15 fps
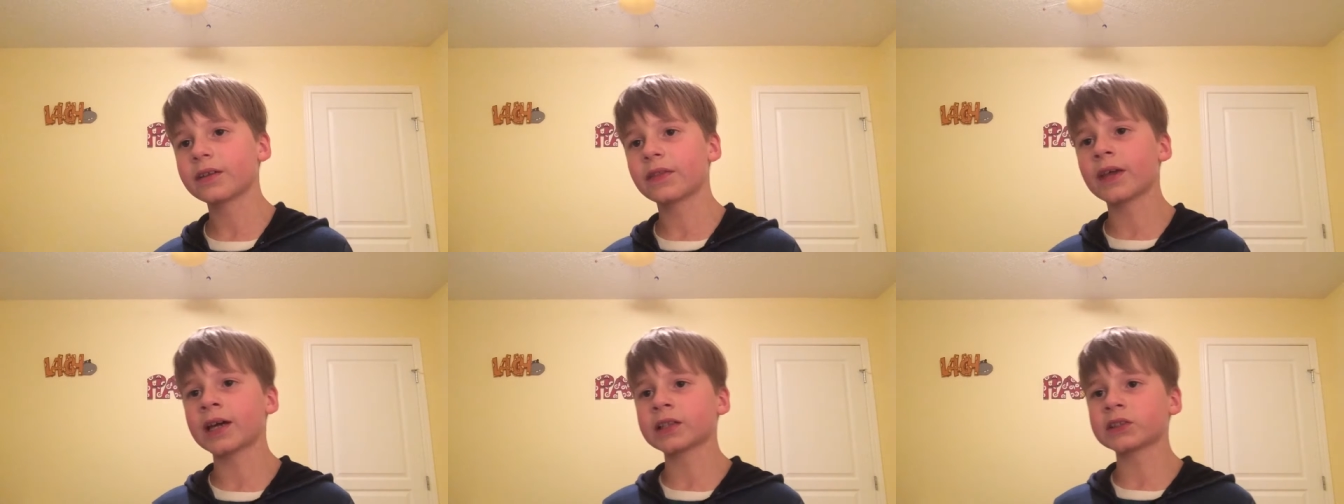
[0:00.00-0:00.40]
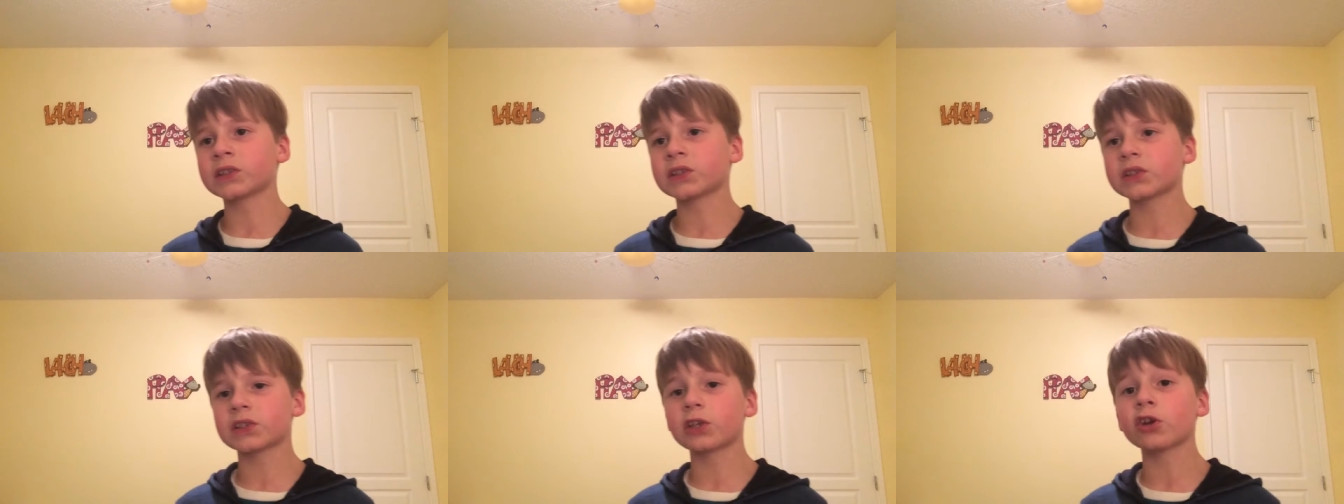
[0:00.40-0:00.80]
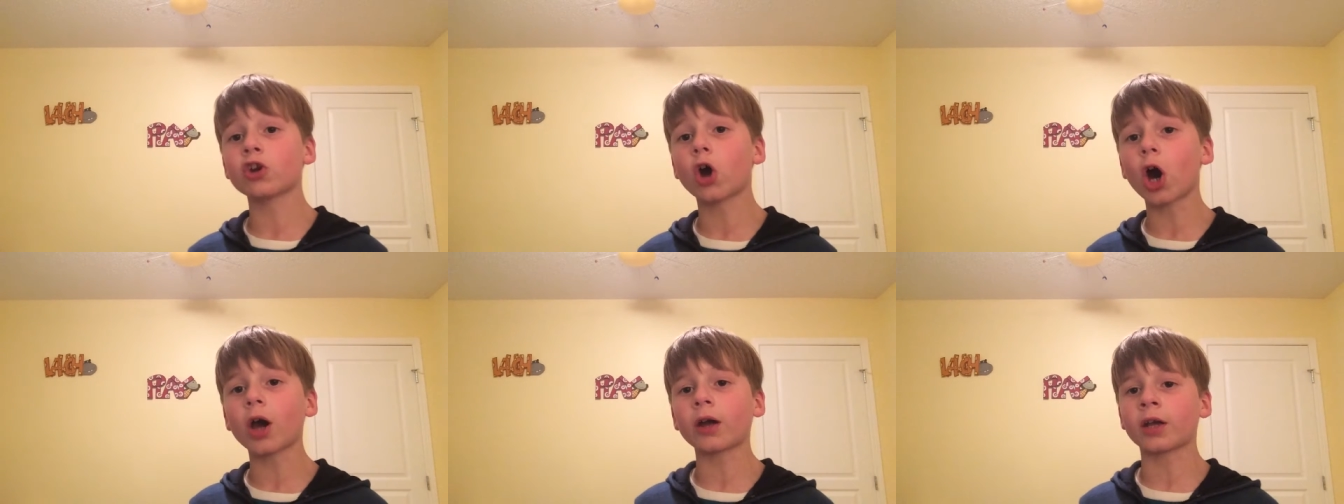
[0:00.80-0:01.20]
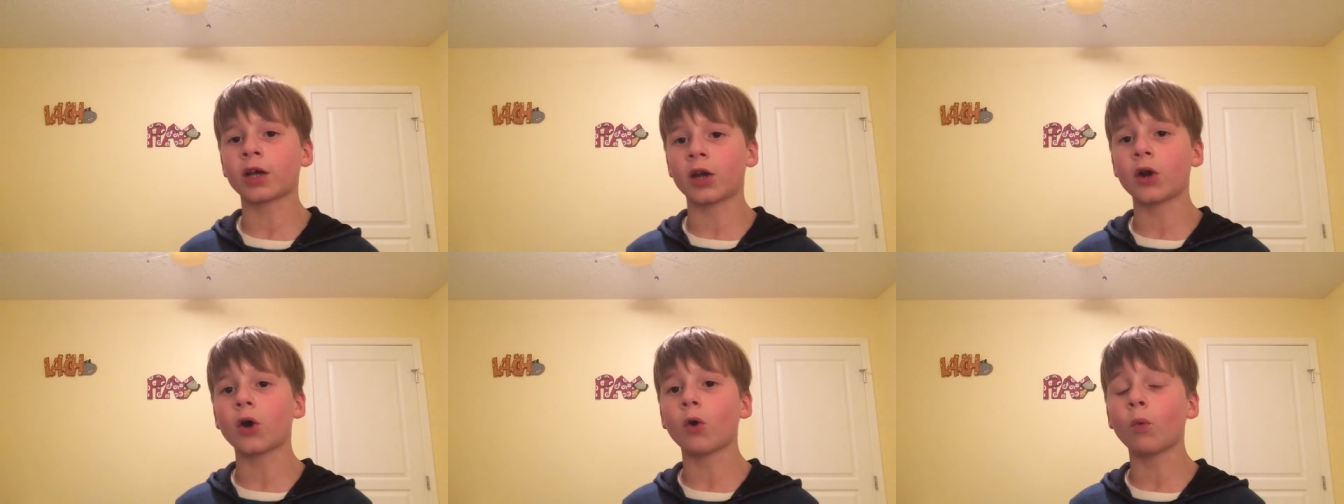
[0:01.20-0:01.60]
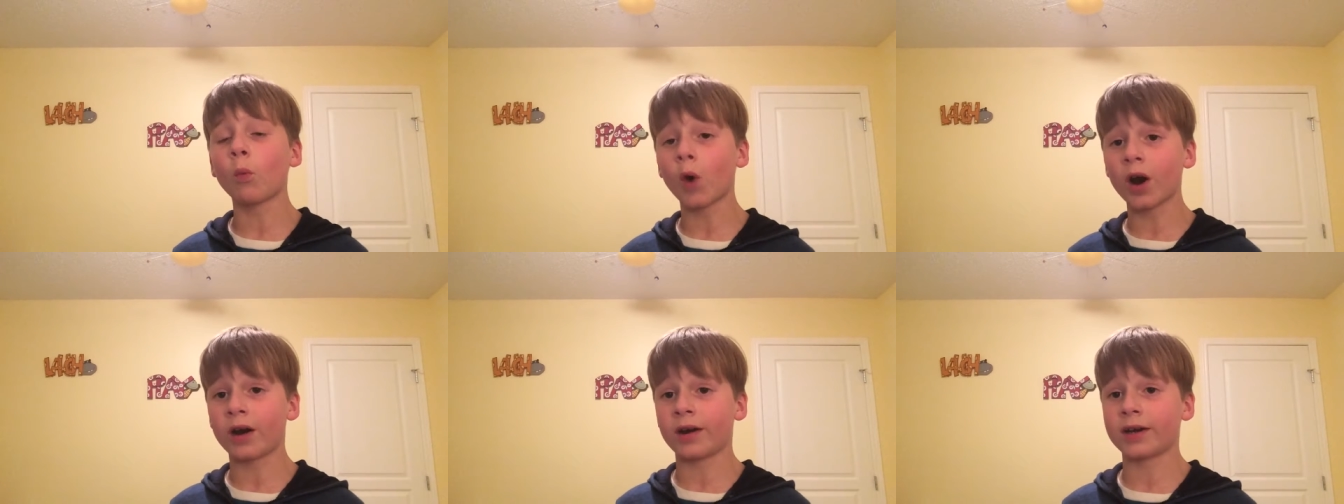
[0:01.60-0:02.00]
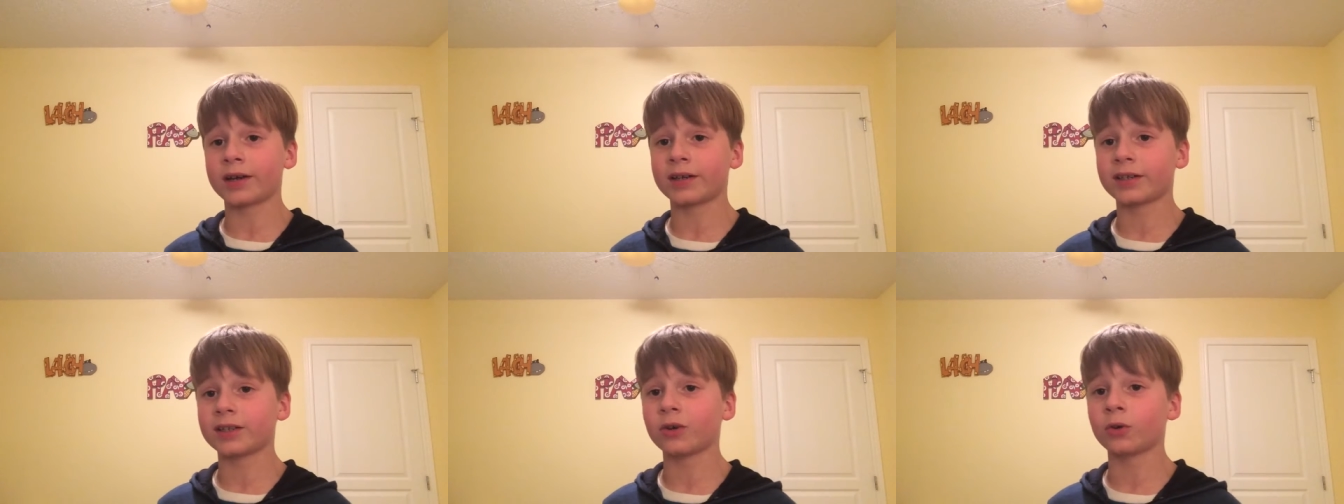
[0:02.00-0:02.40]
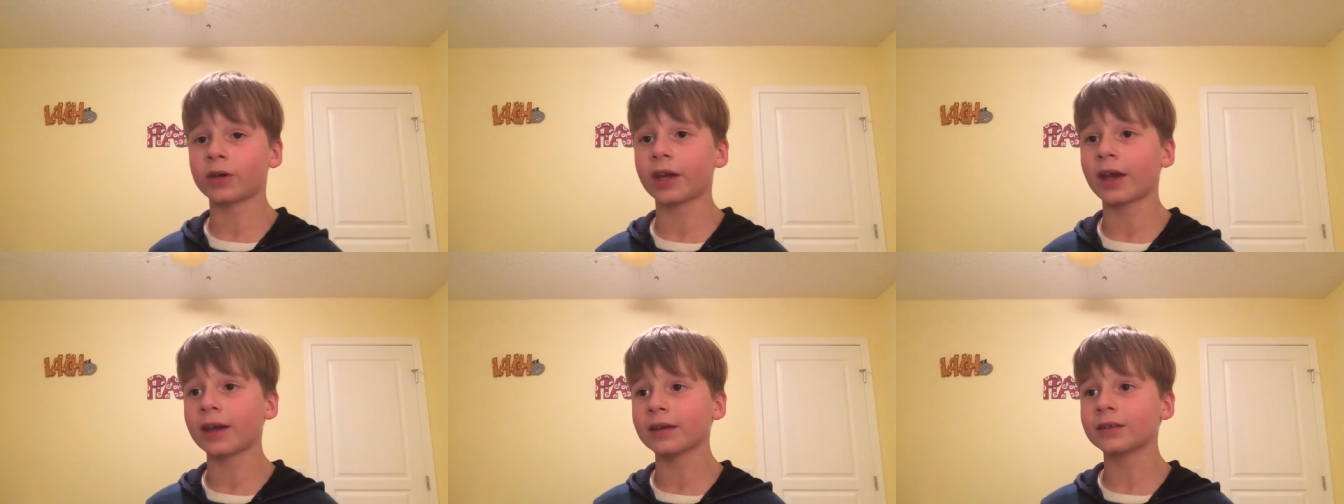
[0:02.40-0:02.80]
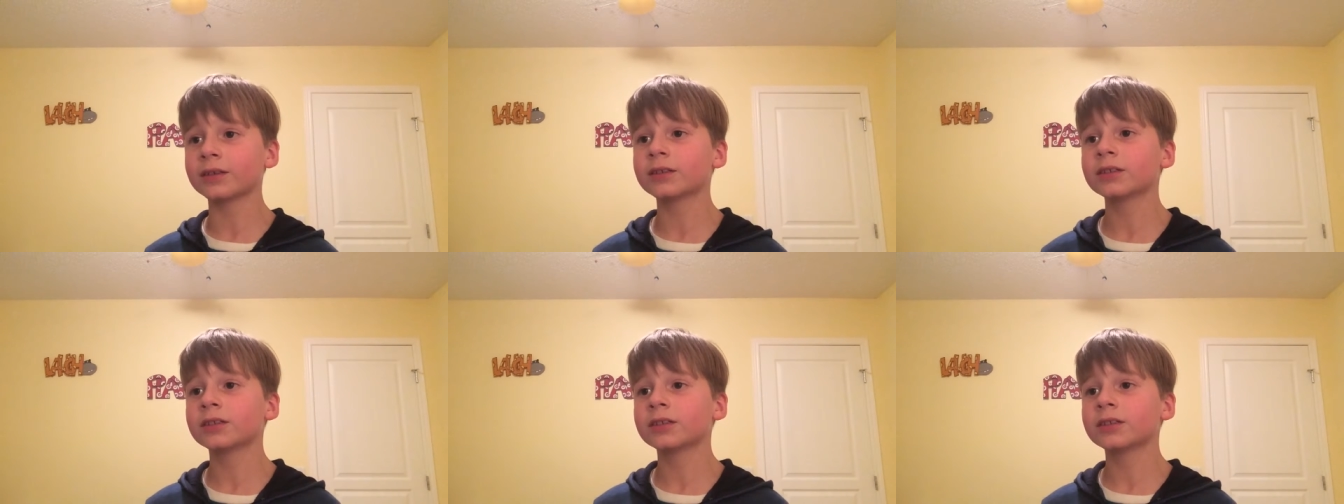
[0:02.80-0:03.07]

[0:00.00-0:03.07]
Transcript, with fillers: that's not gonna work okay?